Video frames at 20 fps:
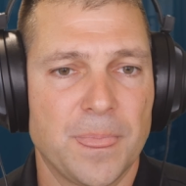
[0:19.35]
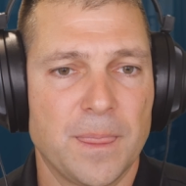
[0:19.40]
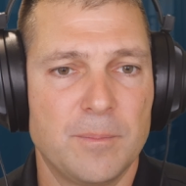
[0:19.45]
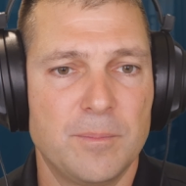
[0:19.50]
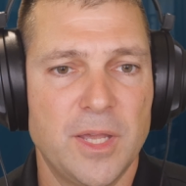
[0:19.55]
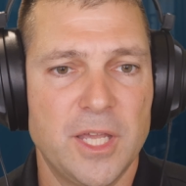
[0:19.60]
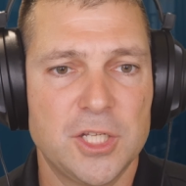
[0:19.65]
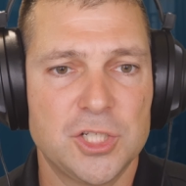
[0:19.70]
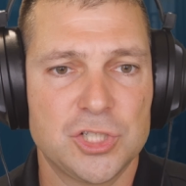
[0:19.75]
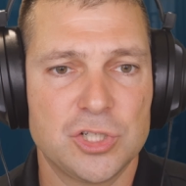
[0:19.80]

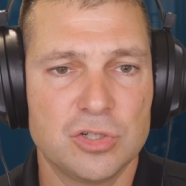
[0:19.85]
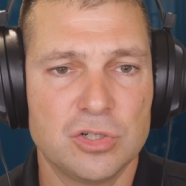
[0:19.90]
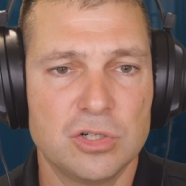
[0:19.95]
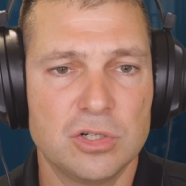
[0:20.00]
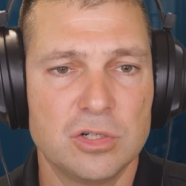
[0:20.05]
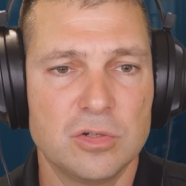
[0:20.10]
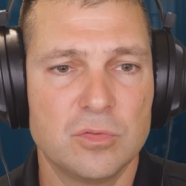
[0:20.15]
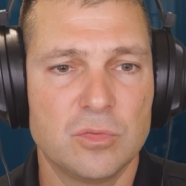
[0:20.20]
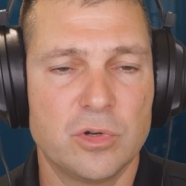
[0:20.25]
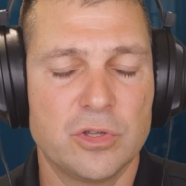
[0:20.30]
Make
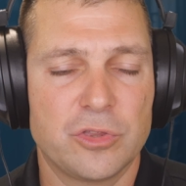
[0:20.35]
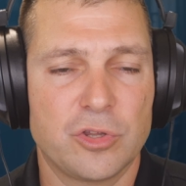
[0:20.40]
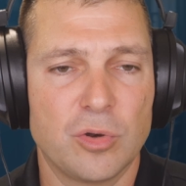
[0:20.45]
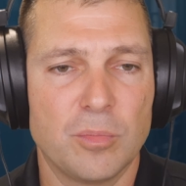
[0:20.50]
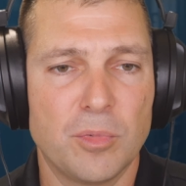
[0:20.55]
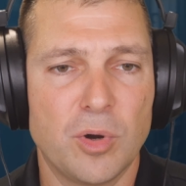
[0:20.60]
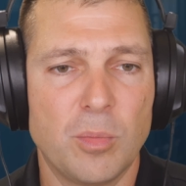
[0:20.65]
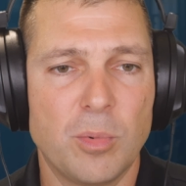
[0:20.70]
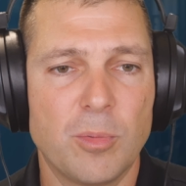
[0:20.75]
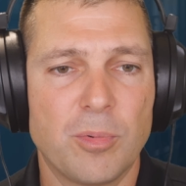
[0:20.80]
sure with your
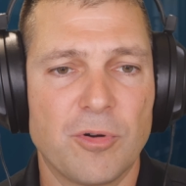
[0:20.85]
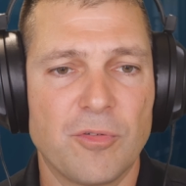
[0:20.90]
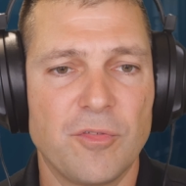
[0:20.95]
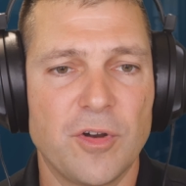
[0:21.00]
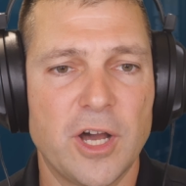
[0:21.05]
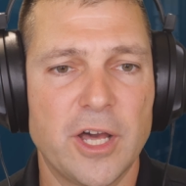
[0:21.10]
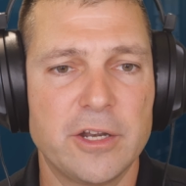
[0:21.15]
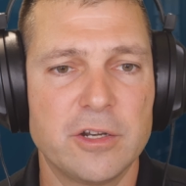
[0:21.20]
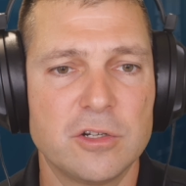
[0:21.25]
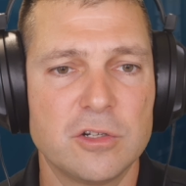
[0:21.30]
mobile
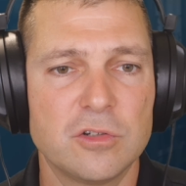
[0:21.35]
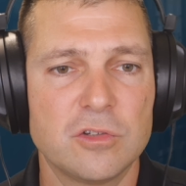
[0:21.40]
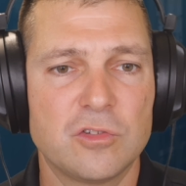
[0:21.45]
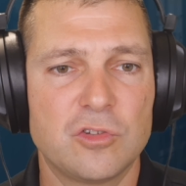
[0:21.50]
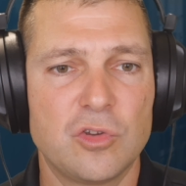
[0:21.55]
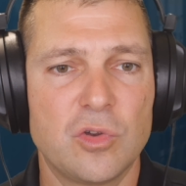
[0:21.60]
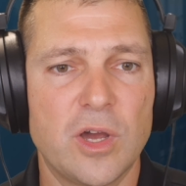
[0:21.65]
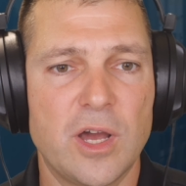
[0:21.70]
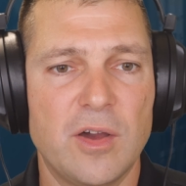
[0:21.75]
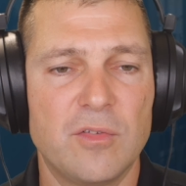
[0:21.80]
providers
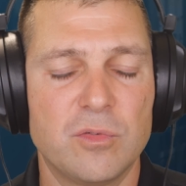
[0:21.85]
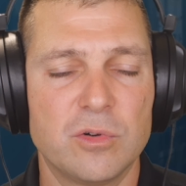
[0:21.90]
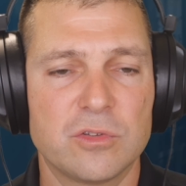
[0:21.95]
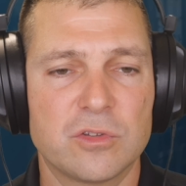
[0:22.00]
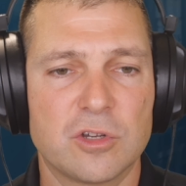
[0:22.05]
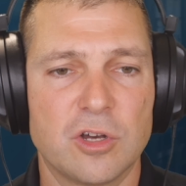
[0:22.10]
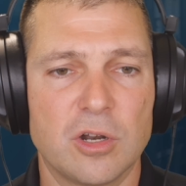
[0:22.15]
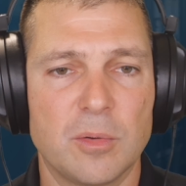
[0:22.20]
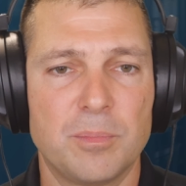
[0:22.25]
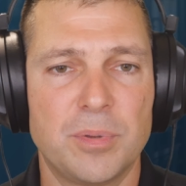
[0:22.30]
you have
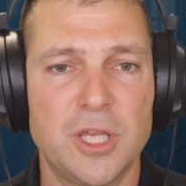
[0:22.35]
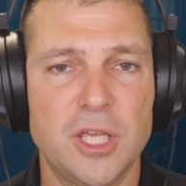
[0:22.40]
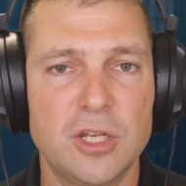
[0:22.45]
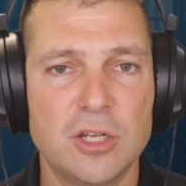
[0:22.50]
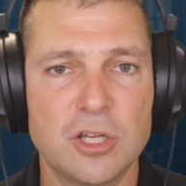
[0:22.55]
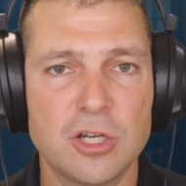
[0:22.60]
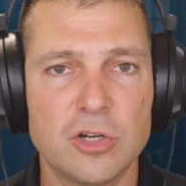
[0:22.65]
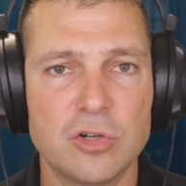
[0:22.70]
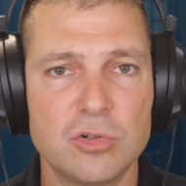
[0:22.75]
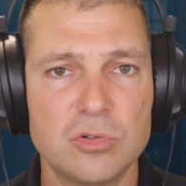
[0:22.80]
what's called a
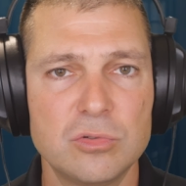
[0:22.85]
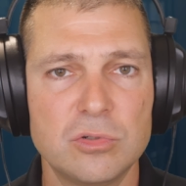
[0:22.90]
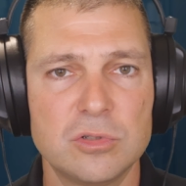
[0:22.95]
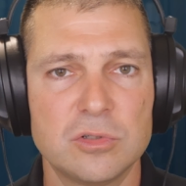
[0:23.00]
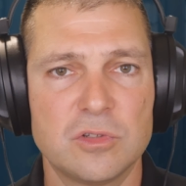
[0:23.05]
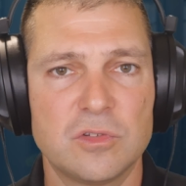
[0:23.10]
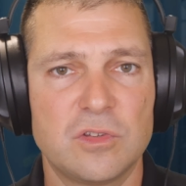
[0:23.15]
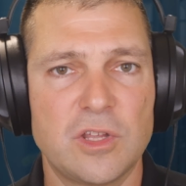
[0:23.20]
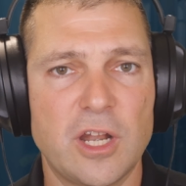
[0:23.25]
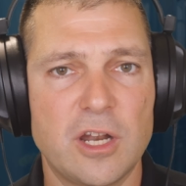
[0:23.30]
PIN code
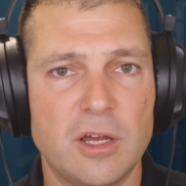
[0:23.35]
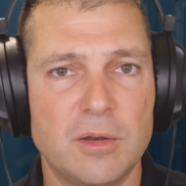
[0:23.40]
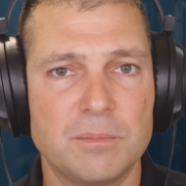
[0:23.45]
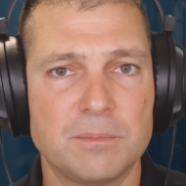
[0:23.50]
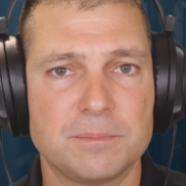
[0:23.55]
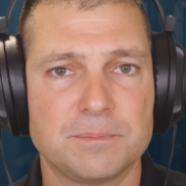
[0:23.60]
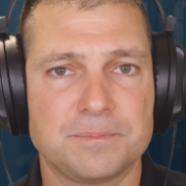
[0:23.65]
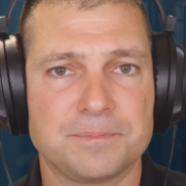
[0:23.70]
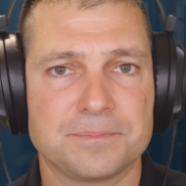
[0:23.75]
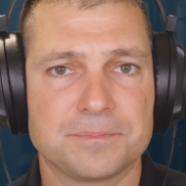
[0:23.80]
set up.